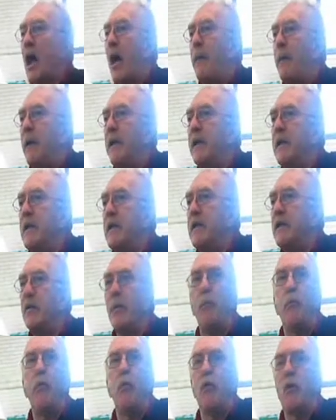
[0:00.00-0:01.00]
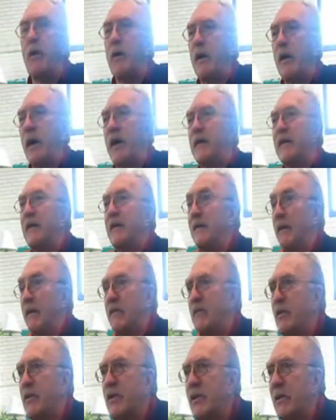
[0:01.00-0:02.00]
Japanese, the Puck, and you
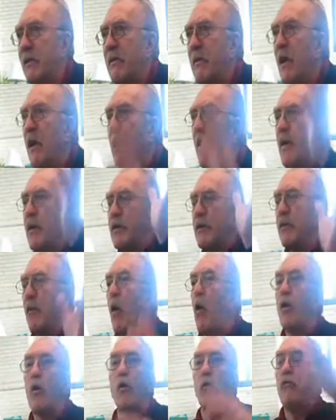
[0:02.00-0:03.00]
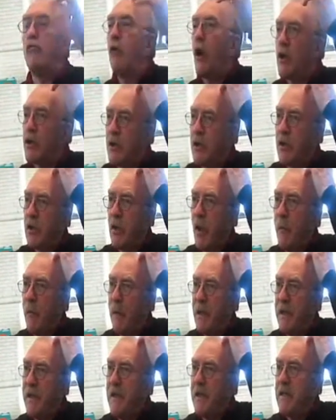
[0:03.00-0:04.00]
know, or Russian
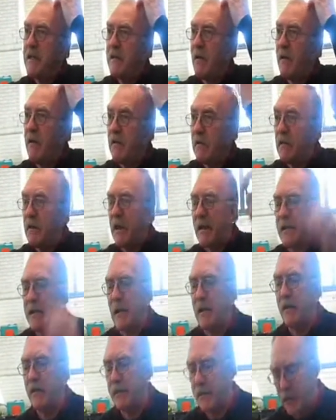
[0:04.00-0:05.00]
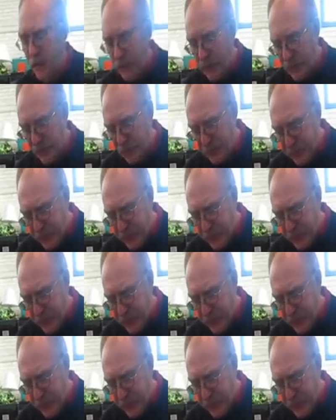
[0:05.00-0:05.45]
companies, or you know, that kind of stuff.